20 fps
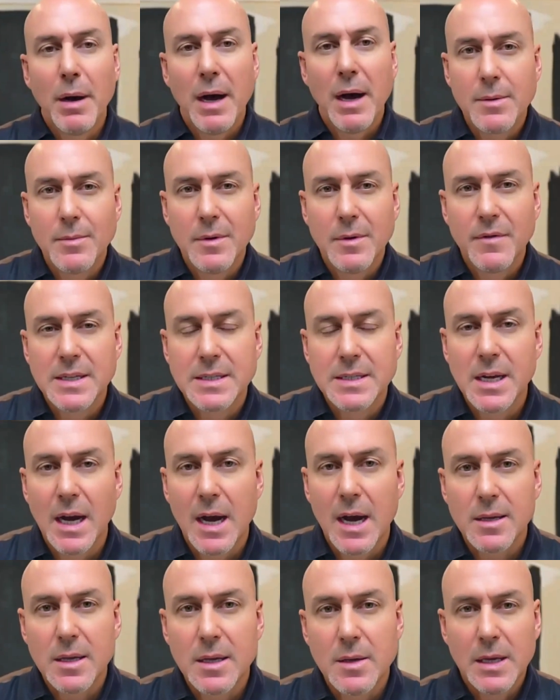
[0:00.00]
bottom of this
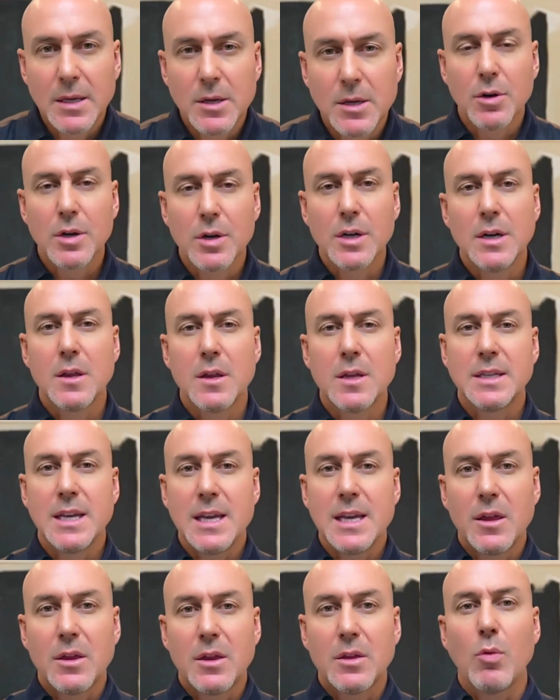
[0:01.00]
document, you're going to
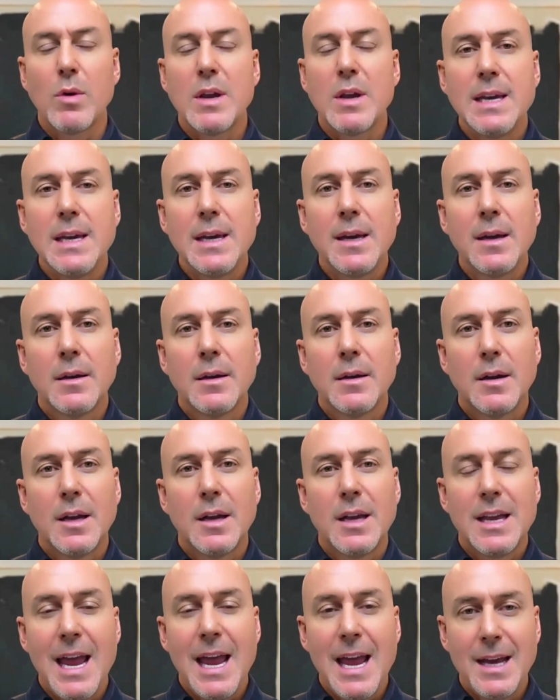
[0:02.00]
see 3
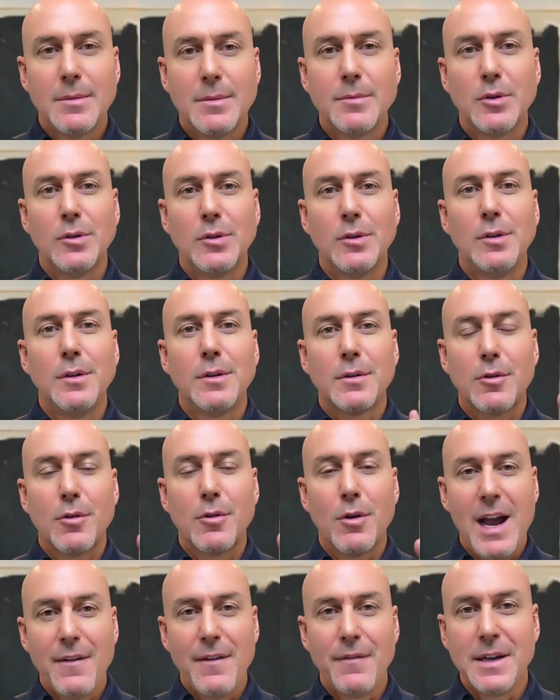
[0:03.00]
animal
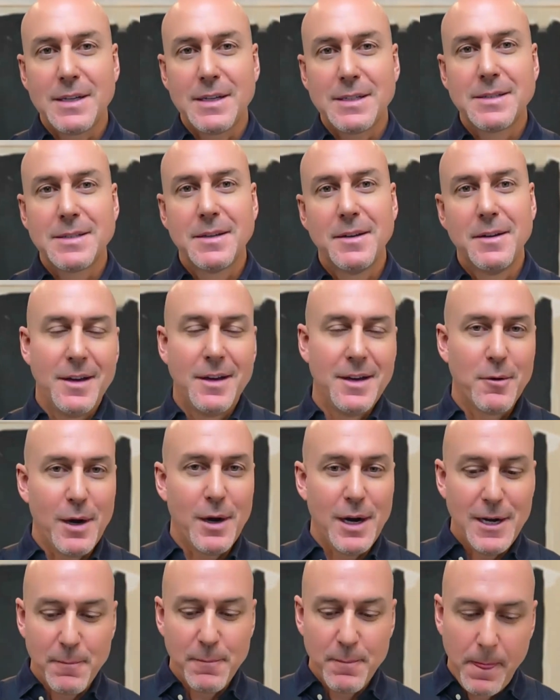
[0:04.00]
graphics,
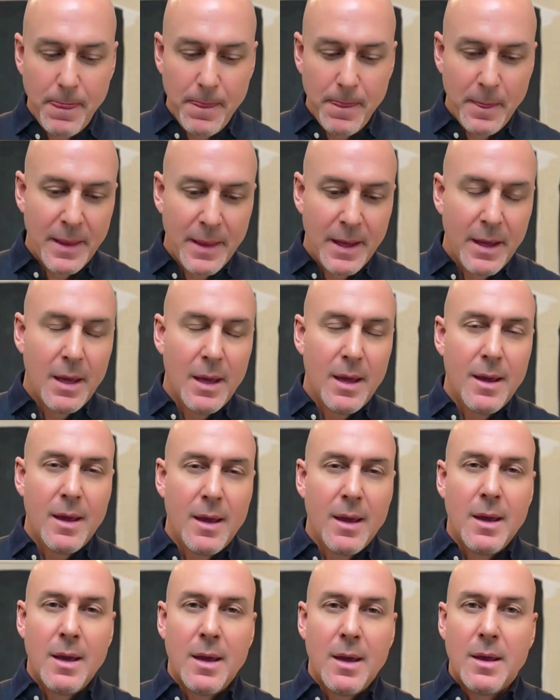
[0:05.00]
right?
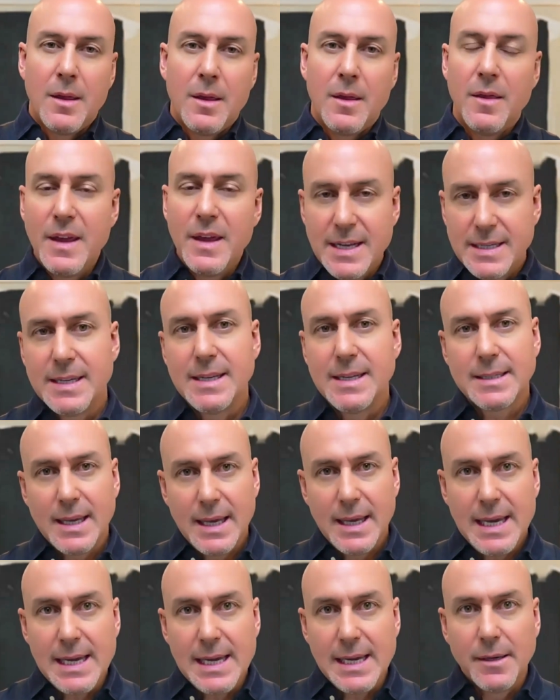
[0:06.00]
This is
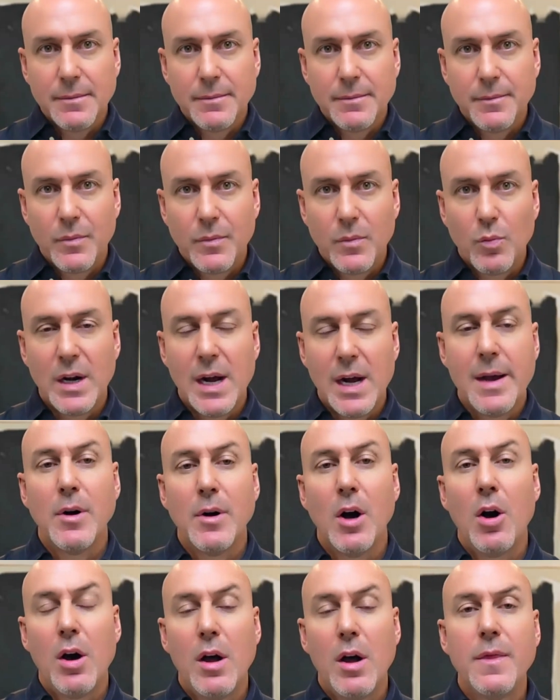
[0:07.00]
key. When
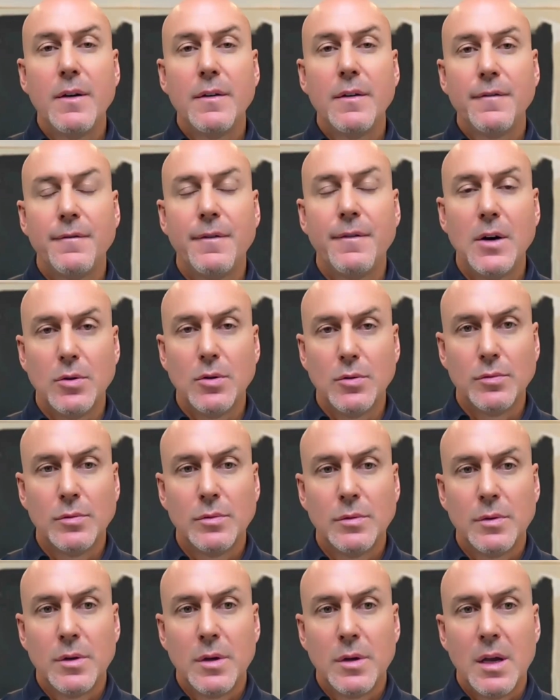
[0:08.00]
I'm on the
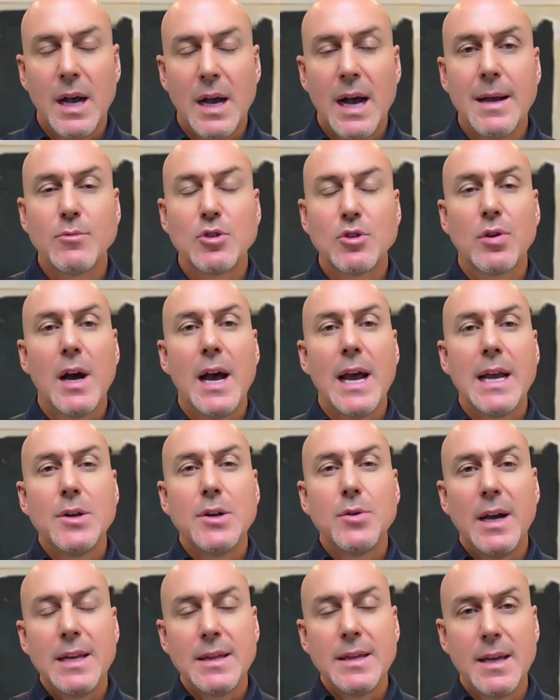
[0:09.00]
phone, I'm trying
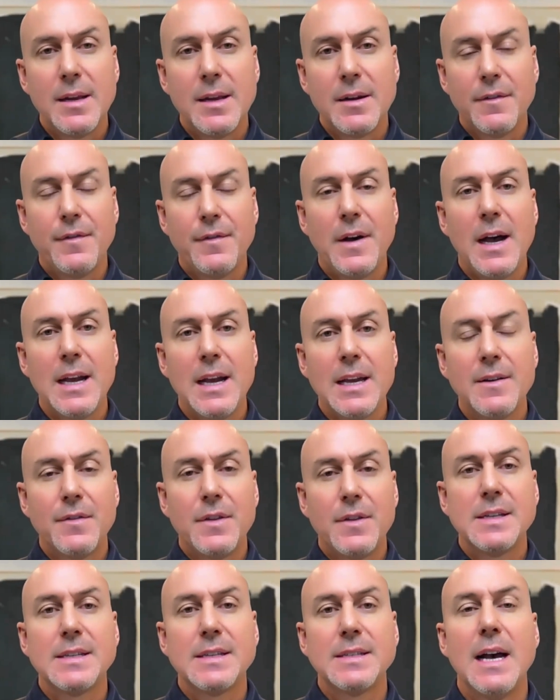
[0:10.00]
to identify
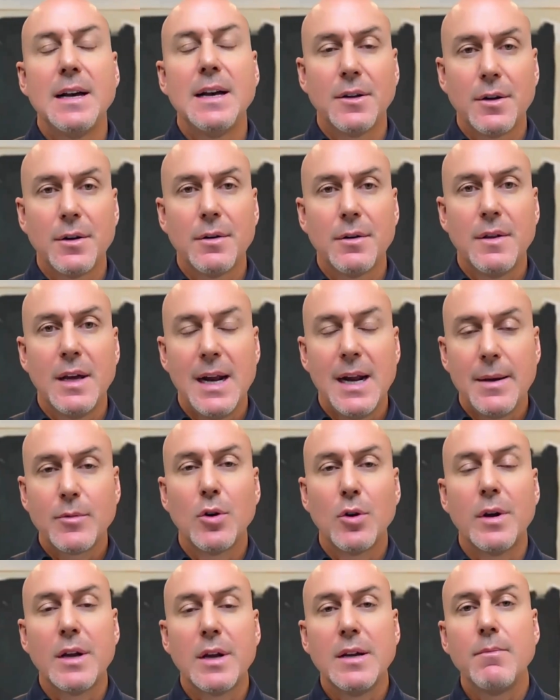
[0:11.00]
if the seller that I'm
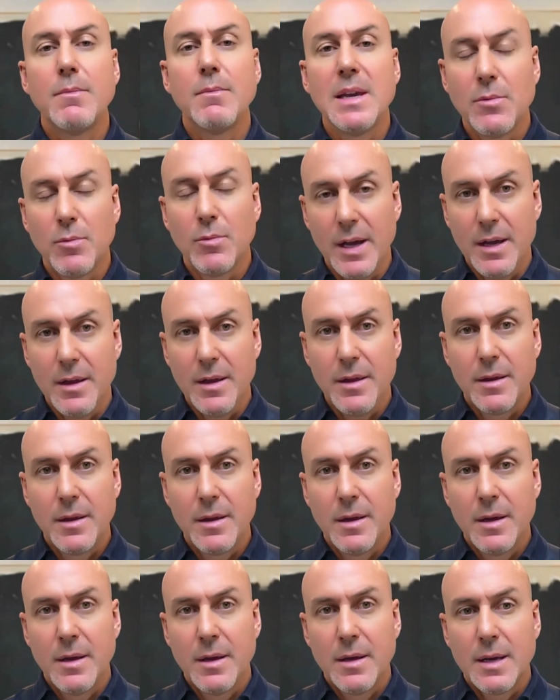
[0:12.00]
going to meet with
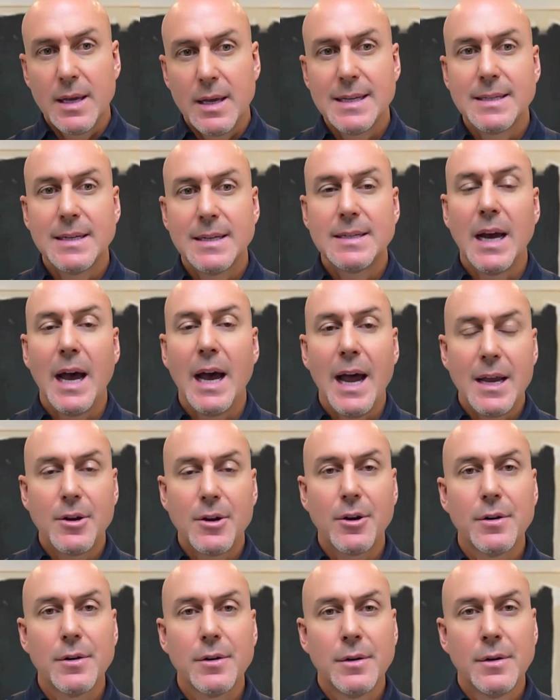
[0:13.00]
is a
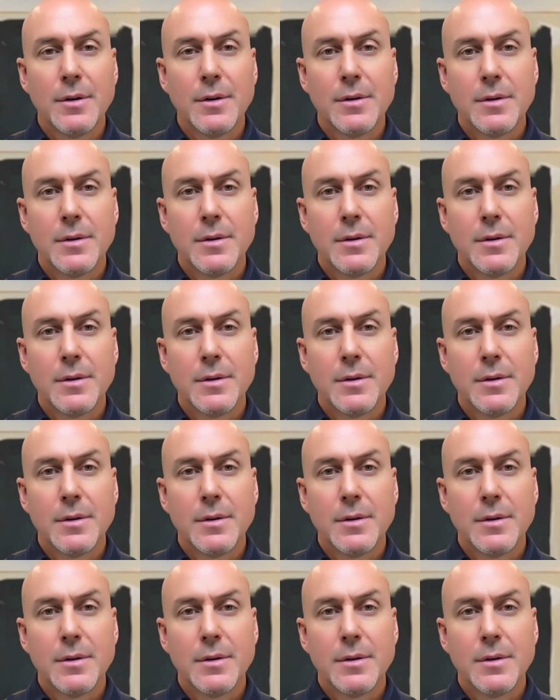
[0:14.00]
tiger,